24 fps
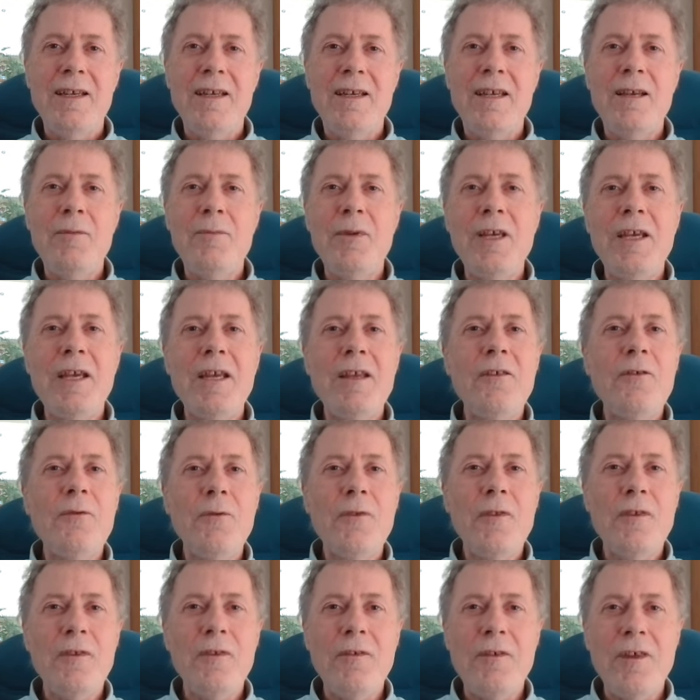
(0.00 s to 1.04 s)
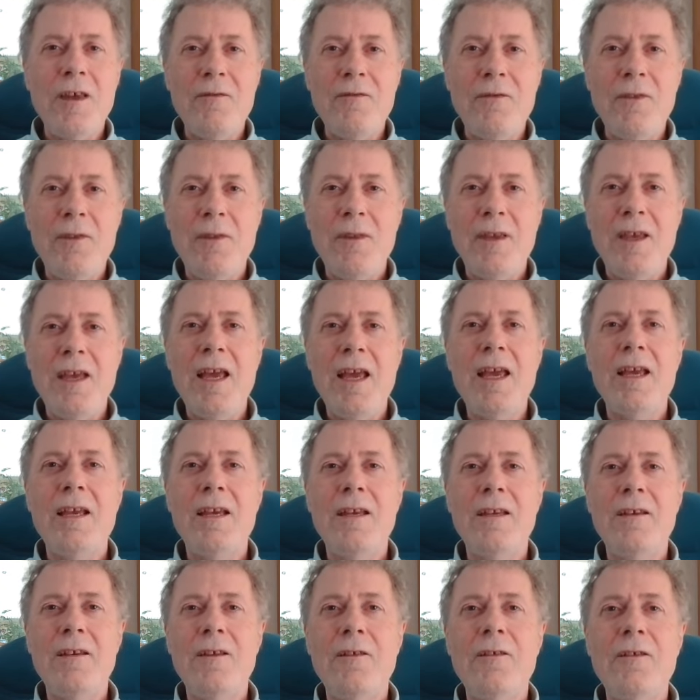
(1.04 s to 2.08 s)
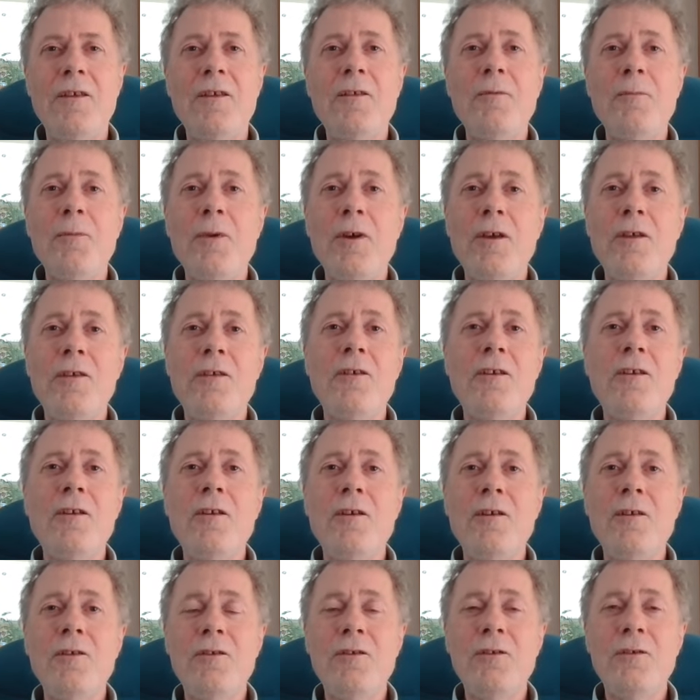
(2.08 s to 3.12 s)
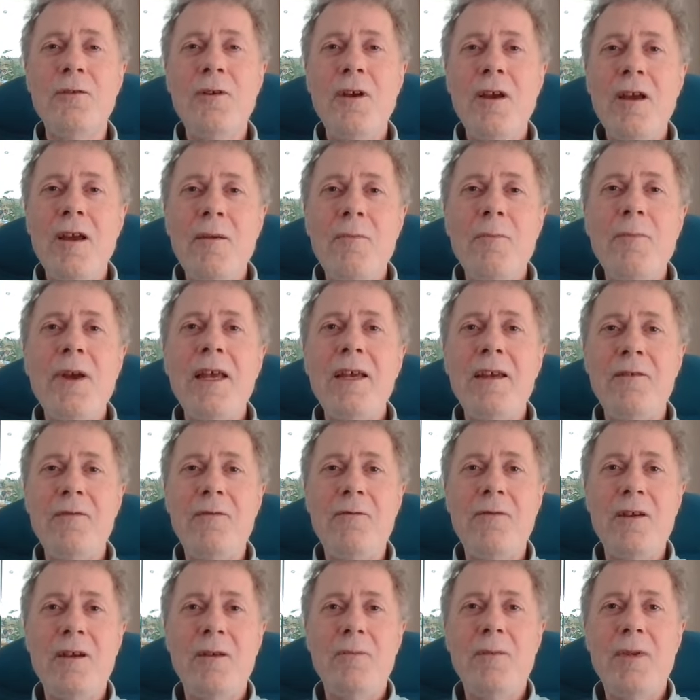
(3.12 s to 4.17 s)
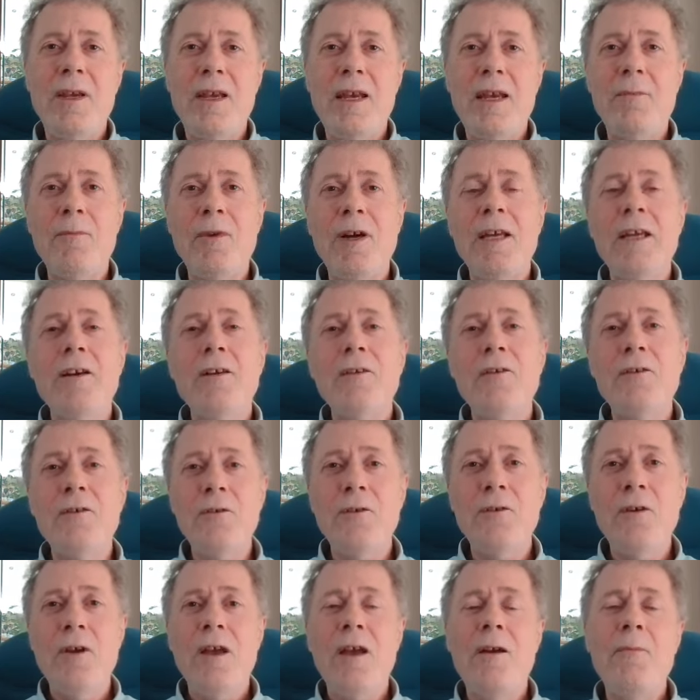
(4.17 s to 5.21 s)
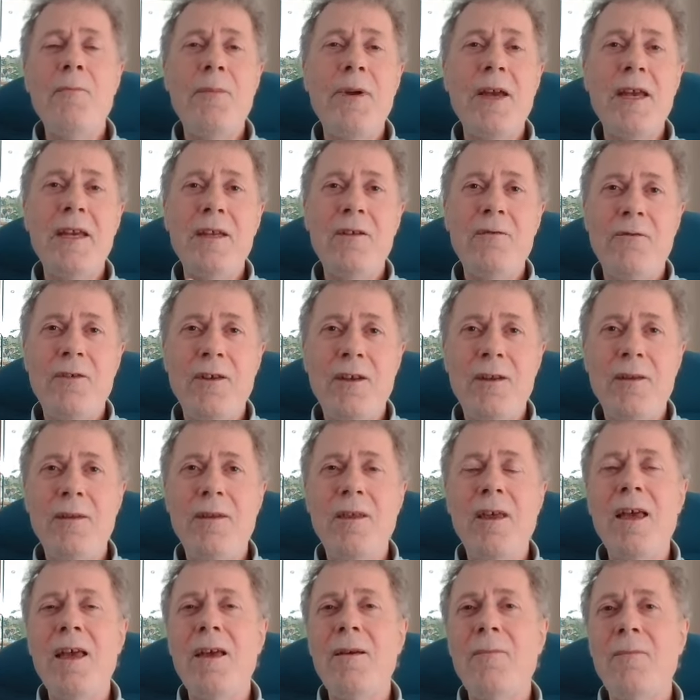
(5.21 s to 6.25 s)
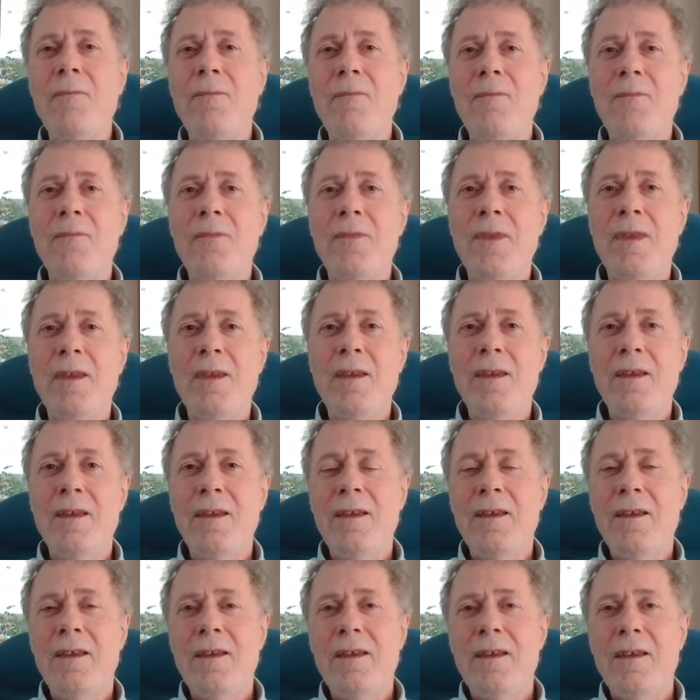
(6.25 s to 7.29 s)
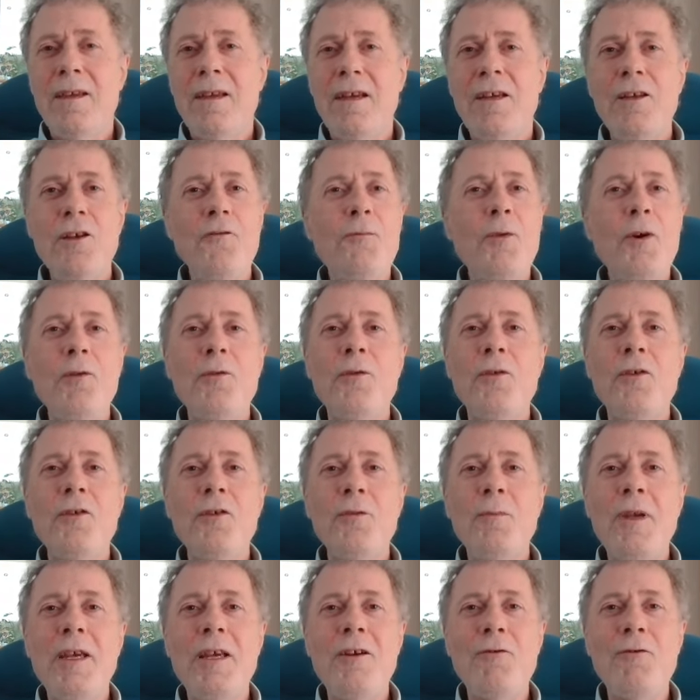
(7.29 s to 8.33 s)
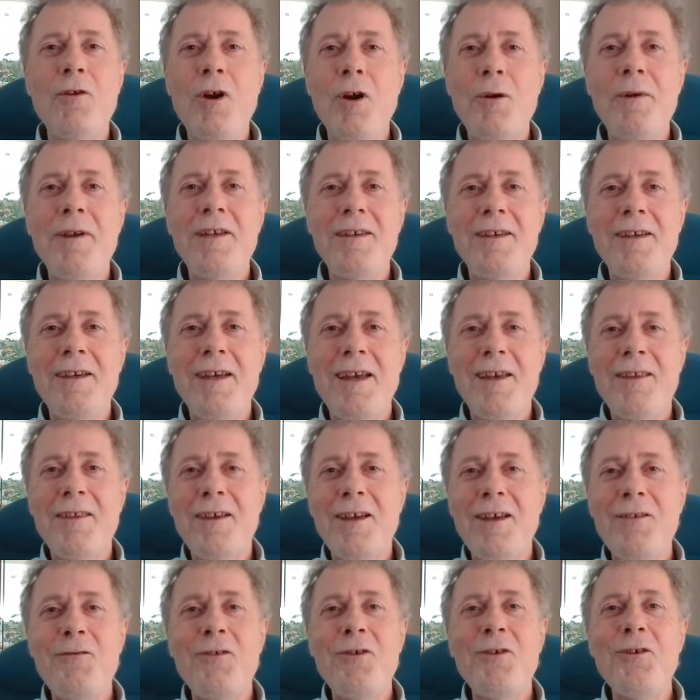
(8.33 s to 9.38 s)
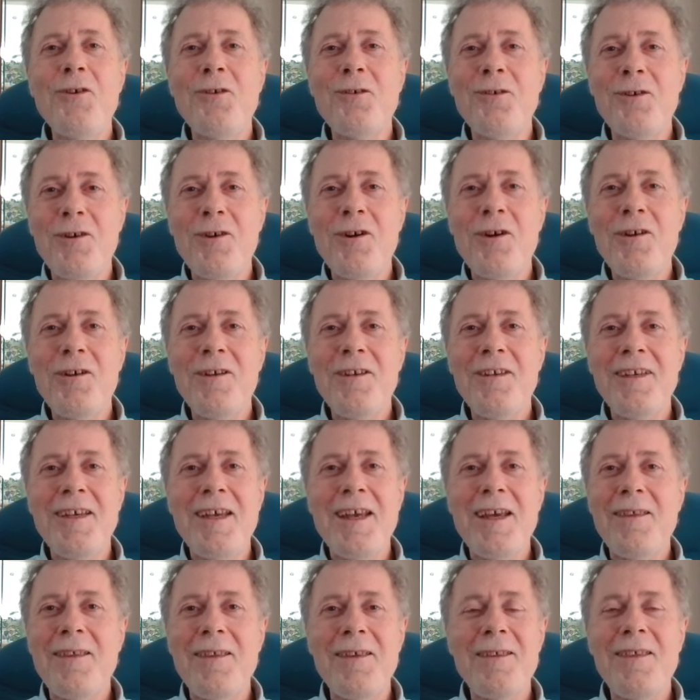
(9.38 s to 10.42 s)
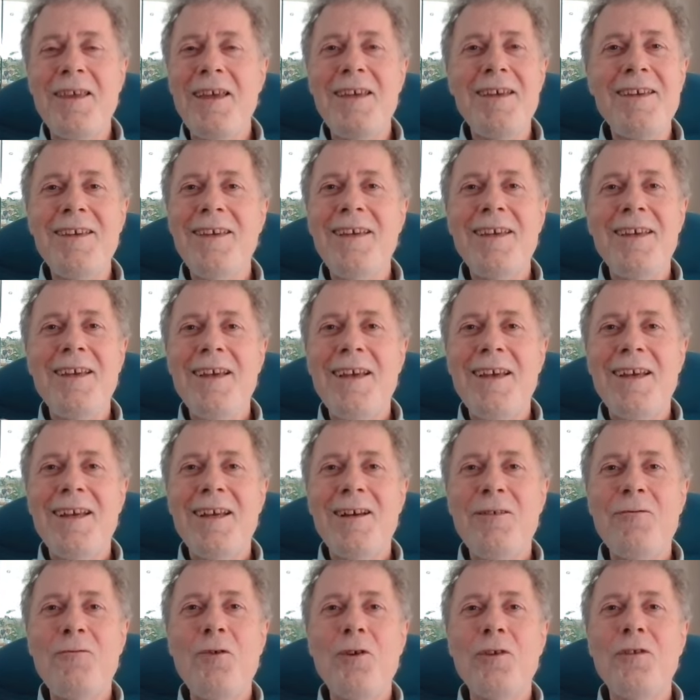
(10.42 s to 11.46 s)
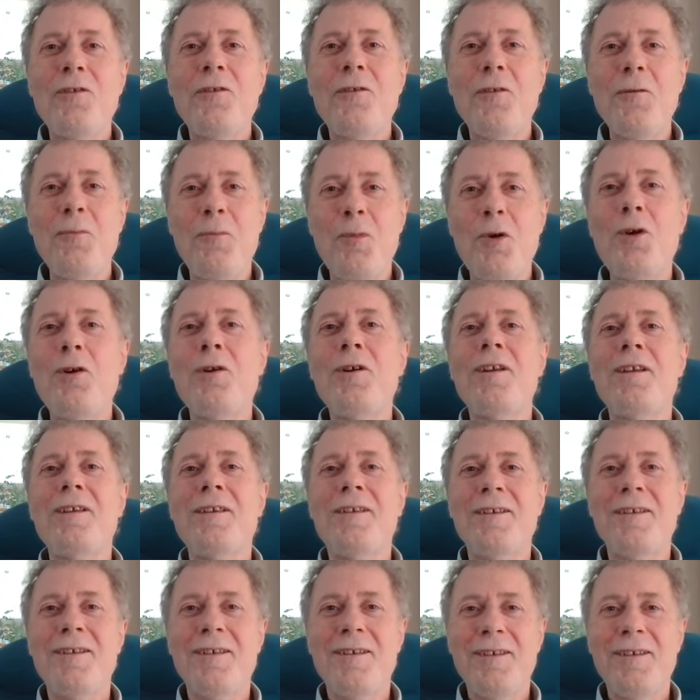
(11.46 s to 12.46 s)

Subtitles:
It begins with the seventh gate. Is this person going to benefit me? Am I going to benefit them? And you've both got to be growing together. If you're not growing together, then what's the point?